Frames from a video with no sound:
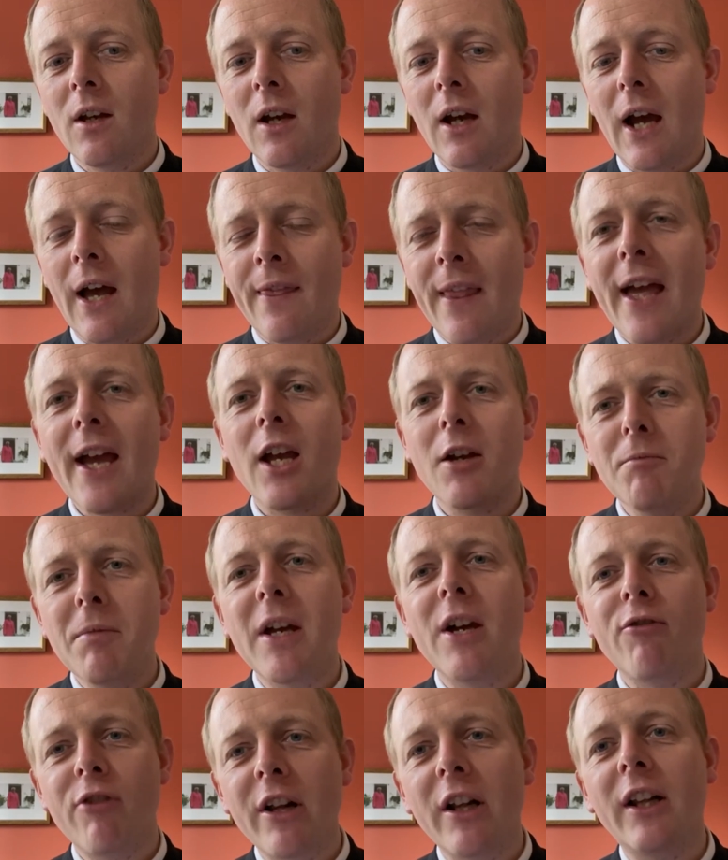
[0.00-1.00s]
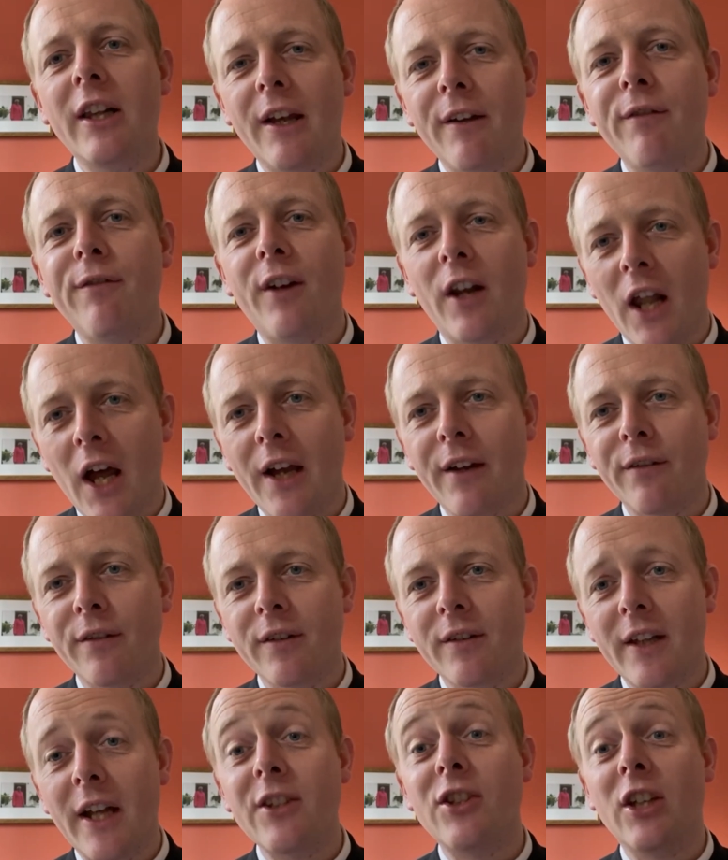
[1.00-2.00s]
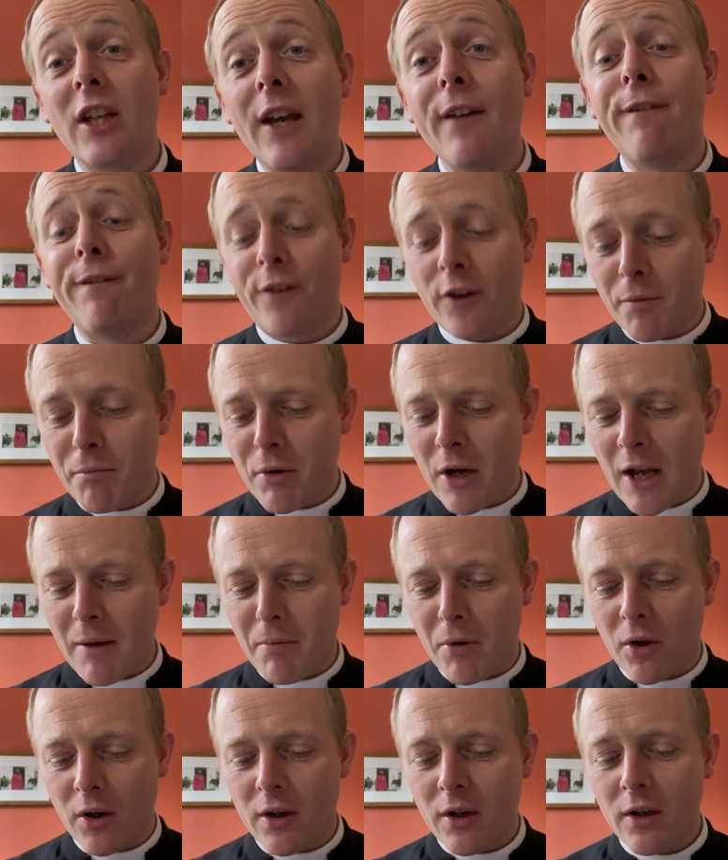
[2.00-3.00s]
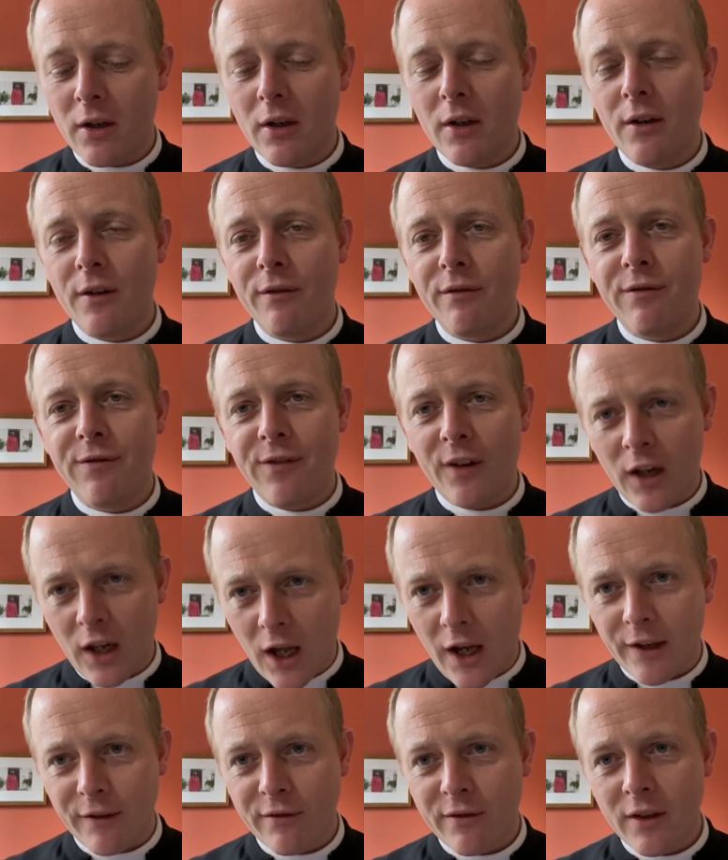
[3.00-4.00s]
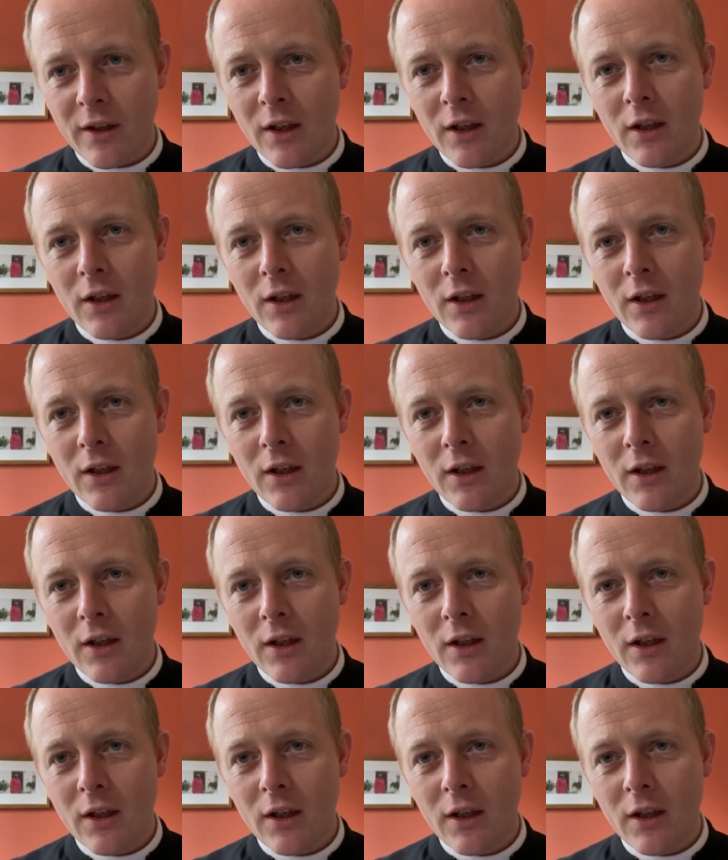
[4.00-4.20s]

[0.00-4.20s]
And that can be a real gift for life. That's a gift for the prayer book for life.